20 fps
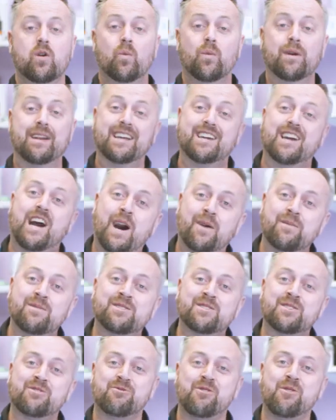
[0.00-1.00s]
When it
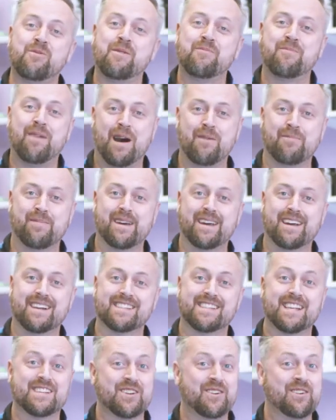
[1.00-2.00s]
comes to grooming
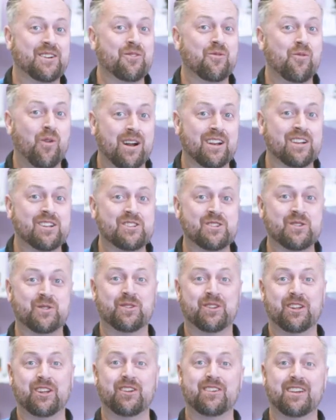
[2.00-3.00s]
puppies, there's only one
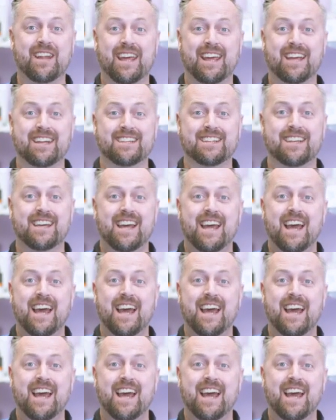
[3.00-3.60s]
tool that you need,